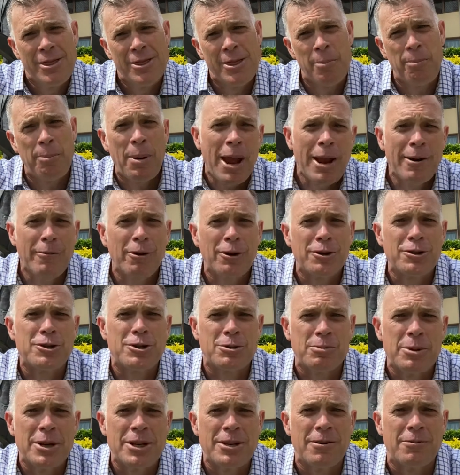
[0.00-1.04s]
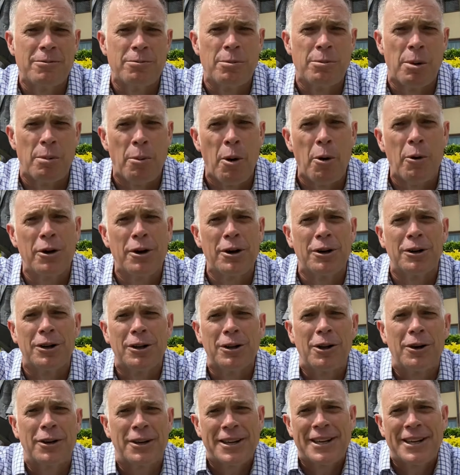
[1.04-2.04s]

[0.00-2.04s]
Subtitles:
the Penrod Scmidt Memorial clock.